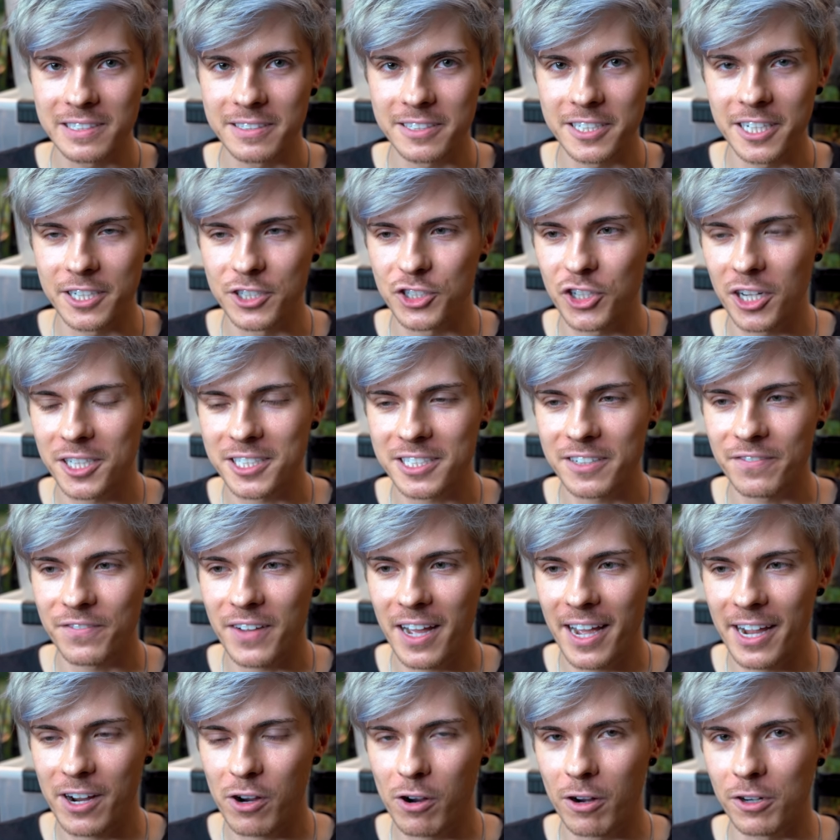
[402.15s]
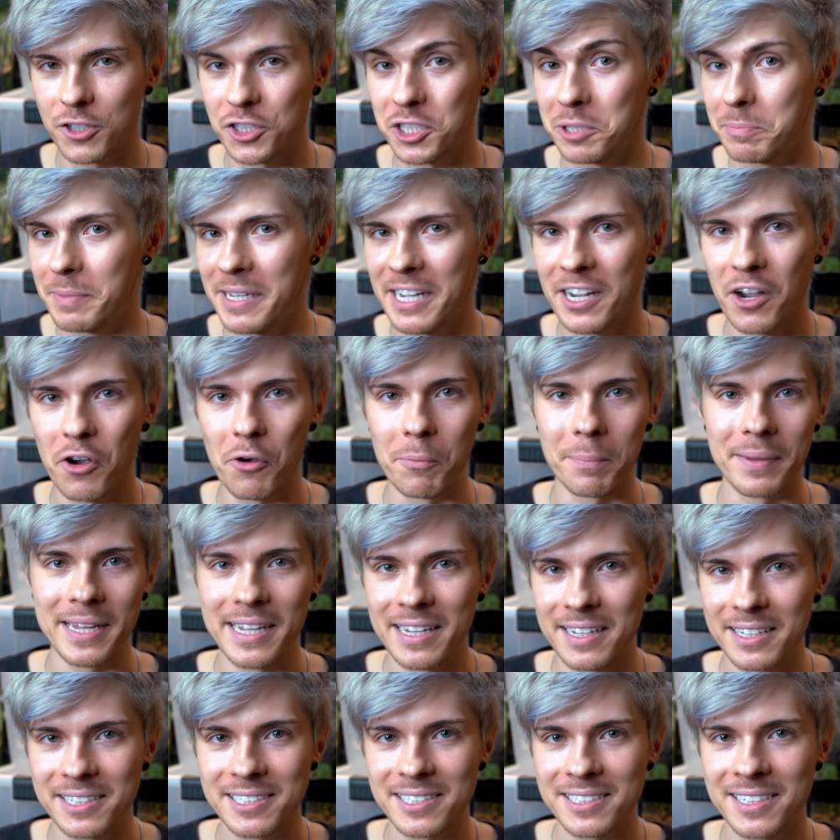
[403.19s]
to justify her just being
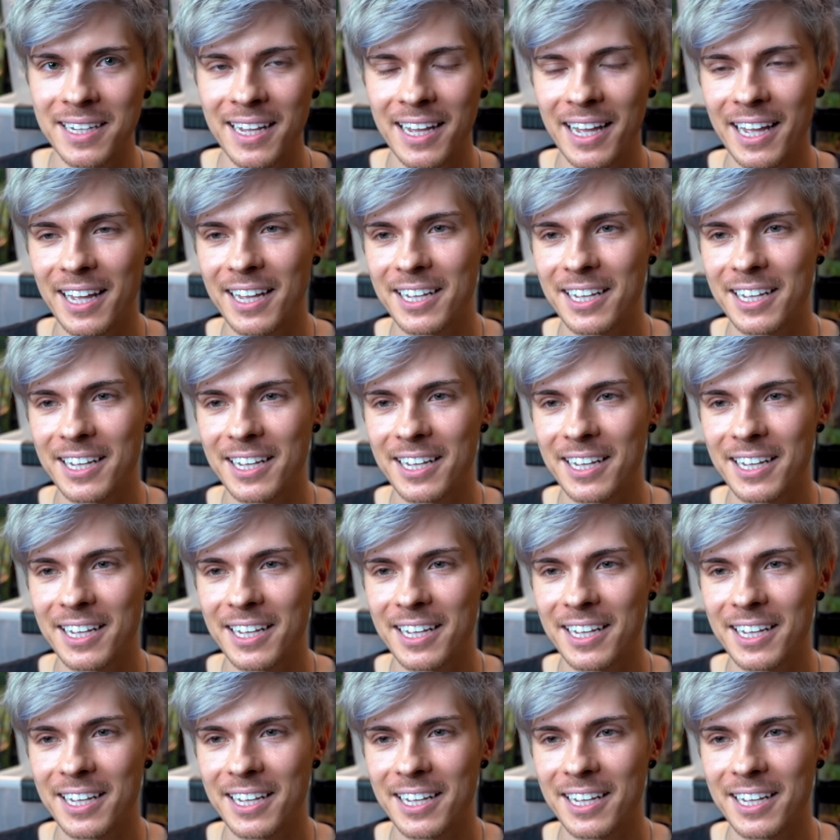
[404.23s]
obese.